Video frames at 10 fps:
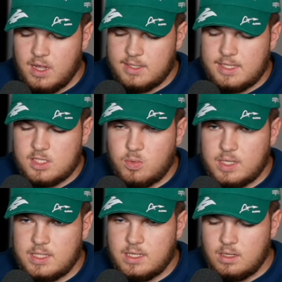This right
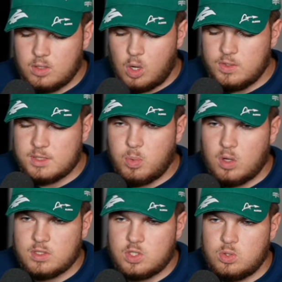here
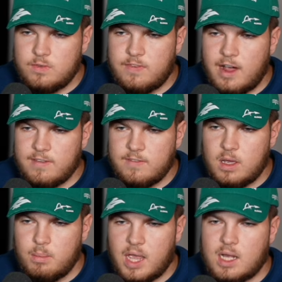corresponds to 5
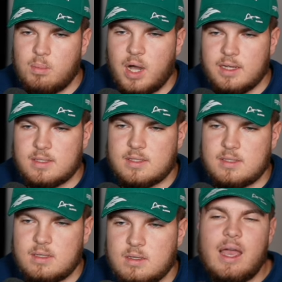megabytes.